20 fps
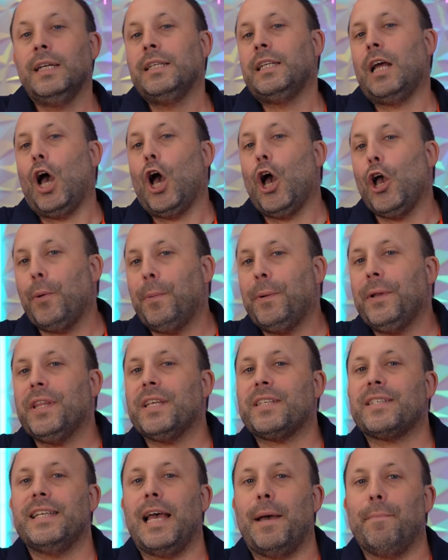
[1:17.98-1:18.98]
Now opening
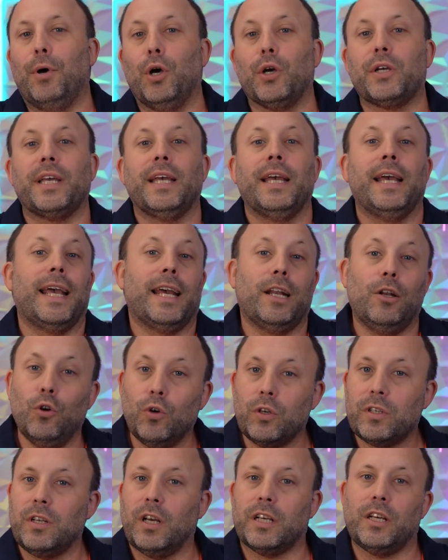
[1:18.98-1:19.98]
this netbook, it
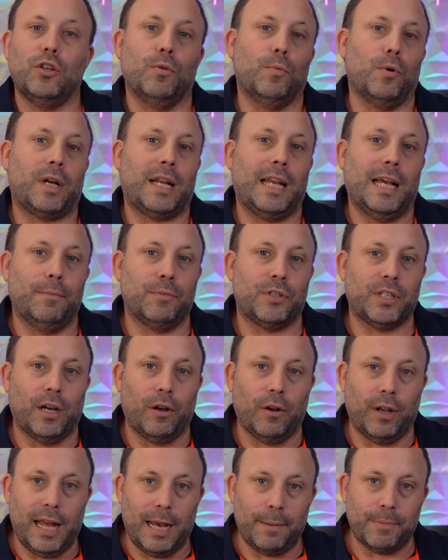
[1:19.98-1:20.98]
looks like a normal
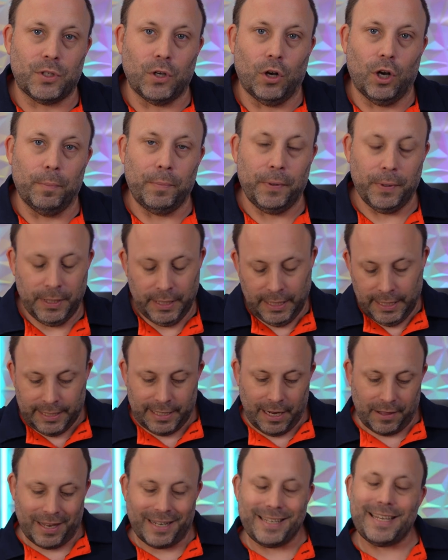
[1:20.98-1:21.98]
clamshell laptop.
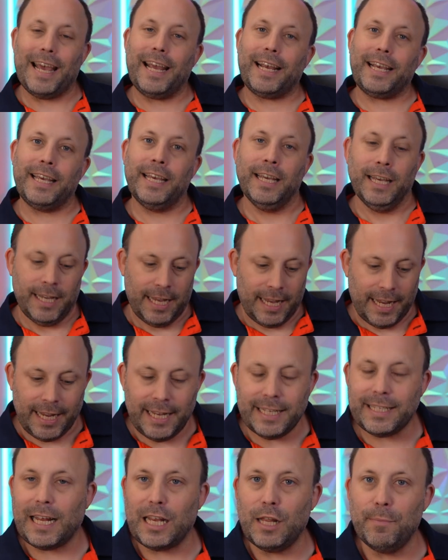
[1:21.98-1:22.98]
Now the deck
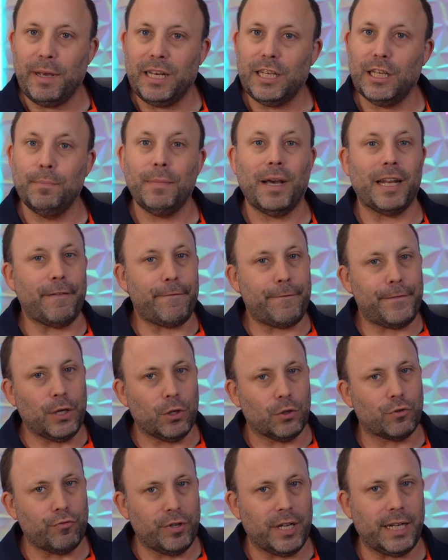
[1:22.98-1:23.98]
is aluminium and it
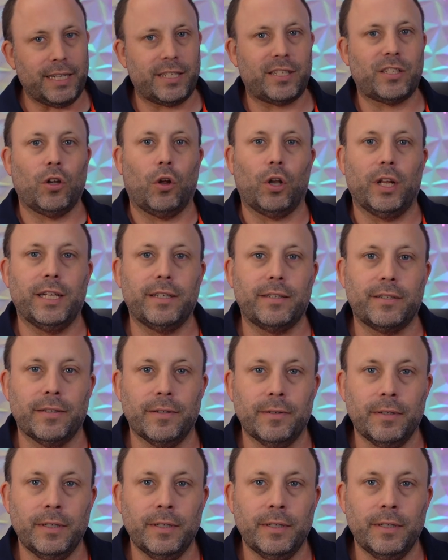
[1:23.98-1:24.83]
feels really solid.